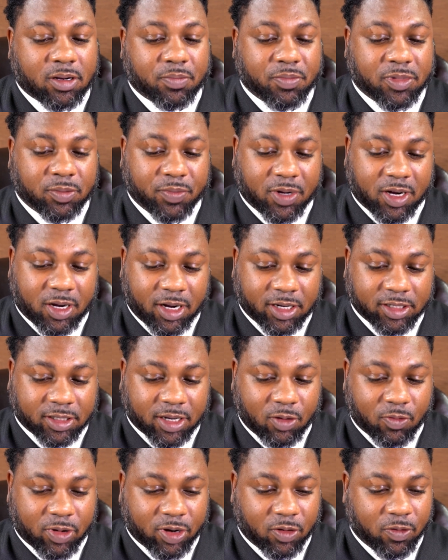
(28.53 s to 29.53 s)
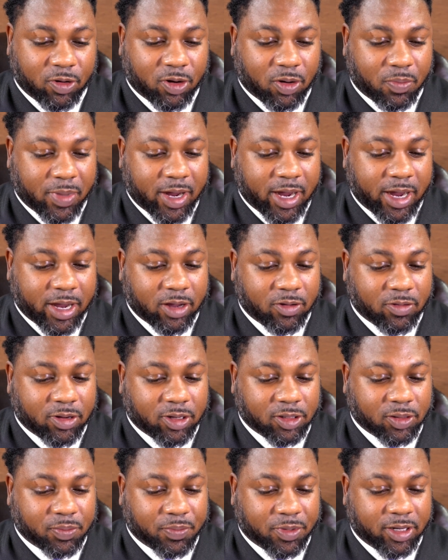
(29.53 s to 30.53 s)
McCluskey what a real man you
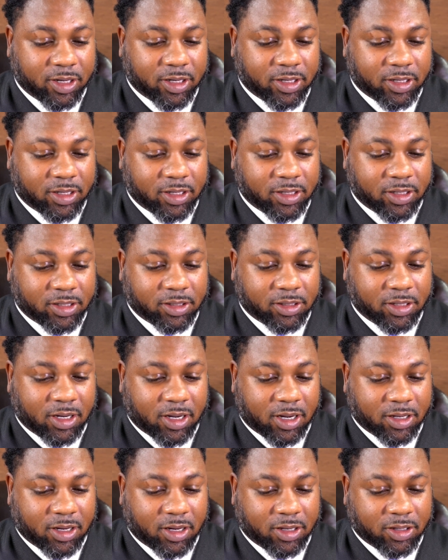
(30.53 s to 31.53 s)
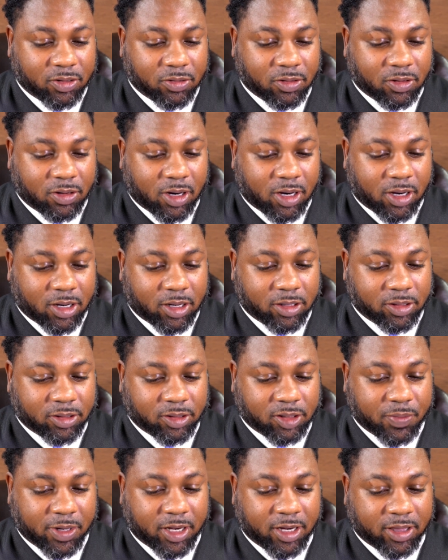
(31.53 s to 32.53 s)
is, but you are
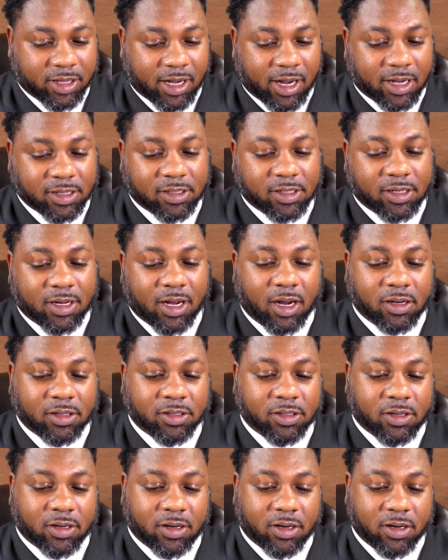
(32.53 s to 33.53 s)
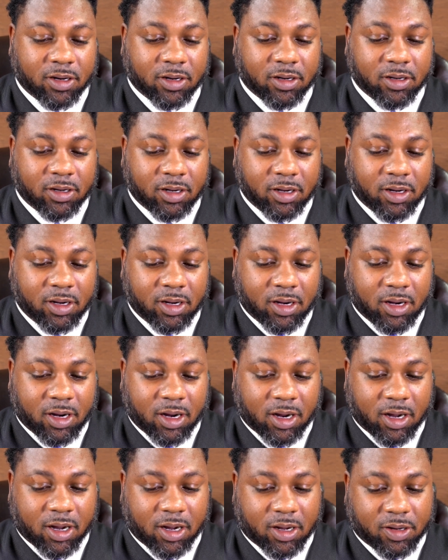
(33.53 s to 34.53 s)
spending thousands of dollars on her,
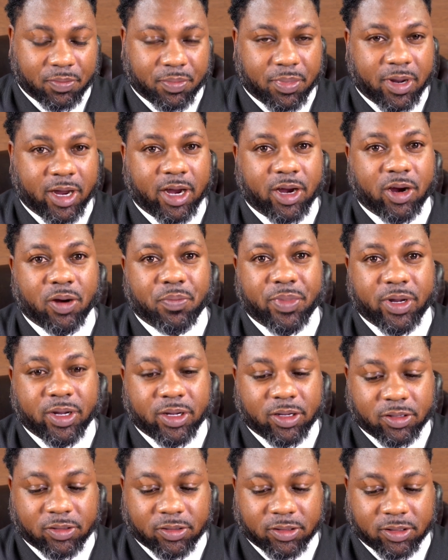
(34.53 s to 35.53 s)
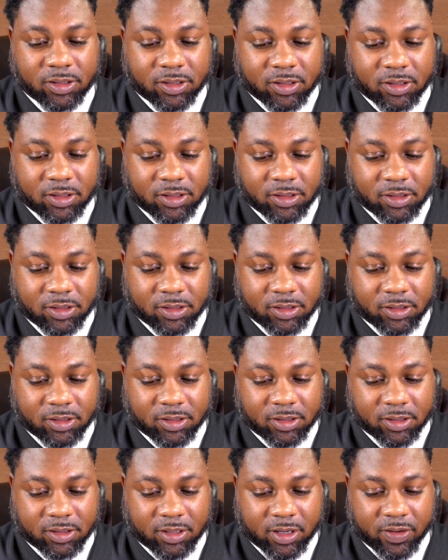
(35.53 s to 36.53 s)
paying her bills,
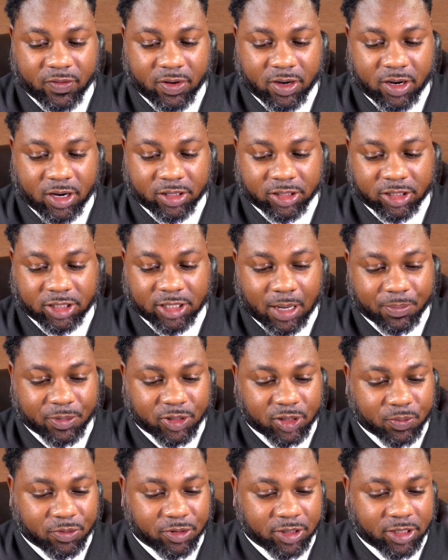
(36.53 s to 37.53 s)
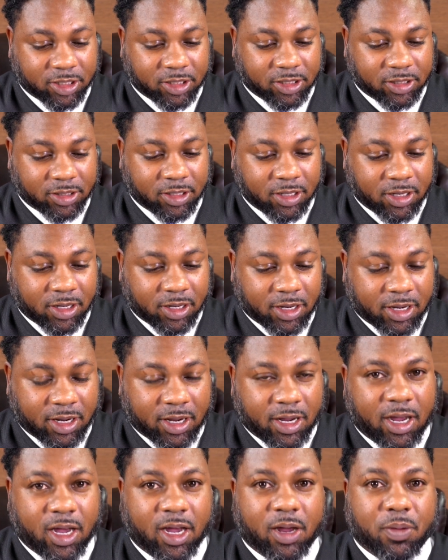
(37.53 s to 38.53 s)
giving her shopping sprees,
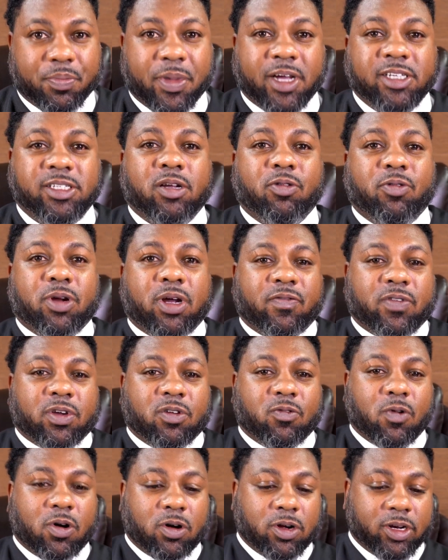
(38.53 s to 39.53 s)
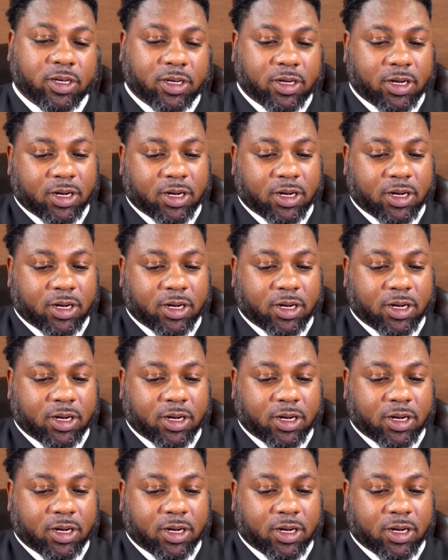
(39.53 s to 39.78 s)
and basically whatever you want.